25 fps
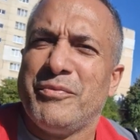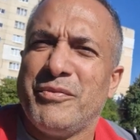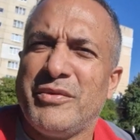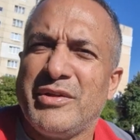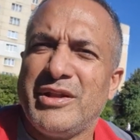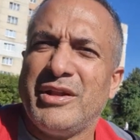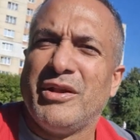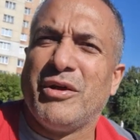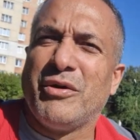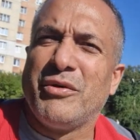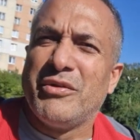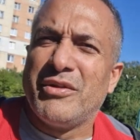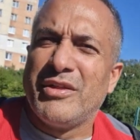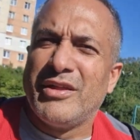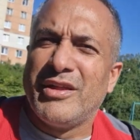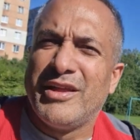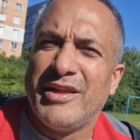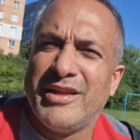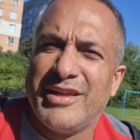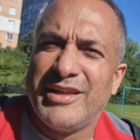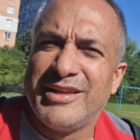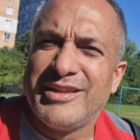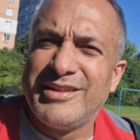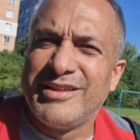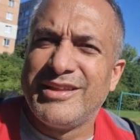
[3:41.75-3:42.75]
they
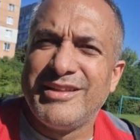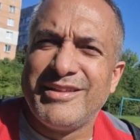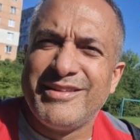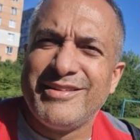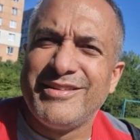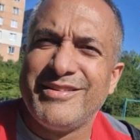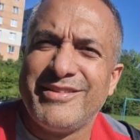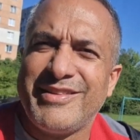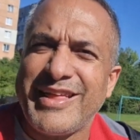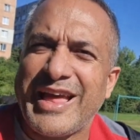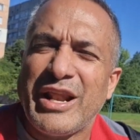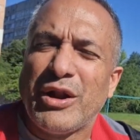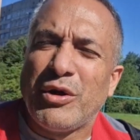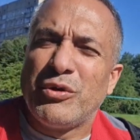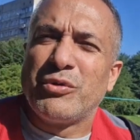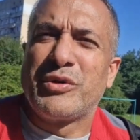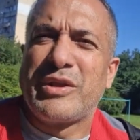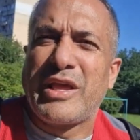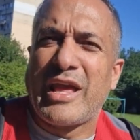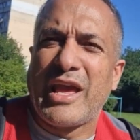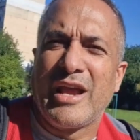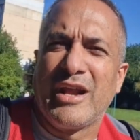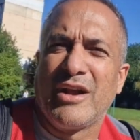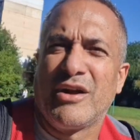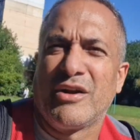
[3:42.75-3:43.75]
don't
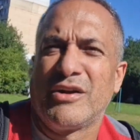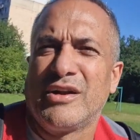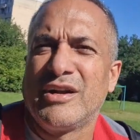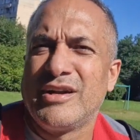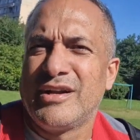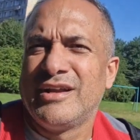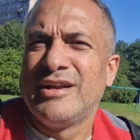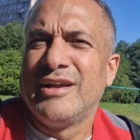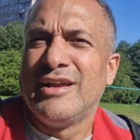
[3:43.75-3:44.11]
care.